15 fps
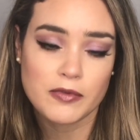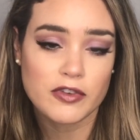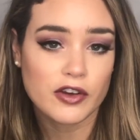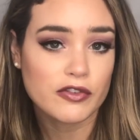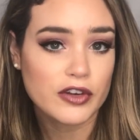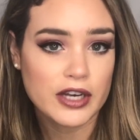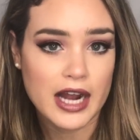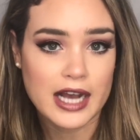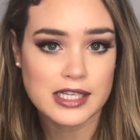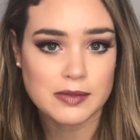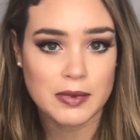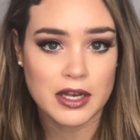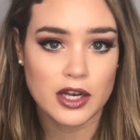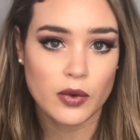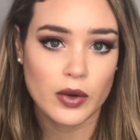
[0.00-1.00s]
feel free to
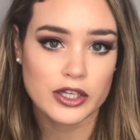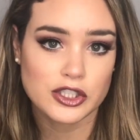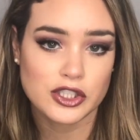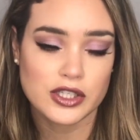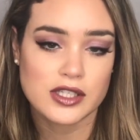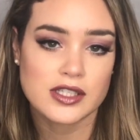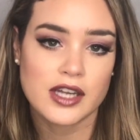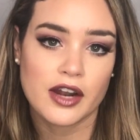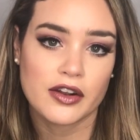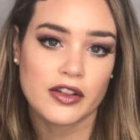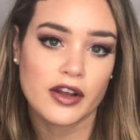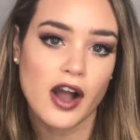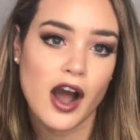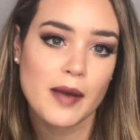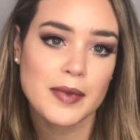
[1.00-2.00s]
ask me any questions down in
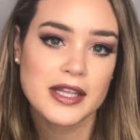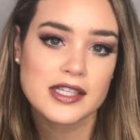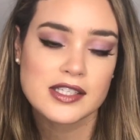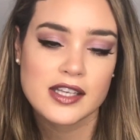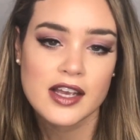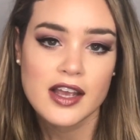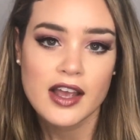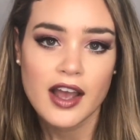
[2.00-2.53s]
the comments.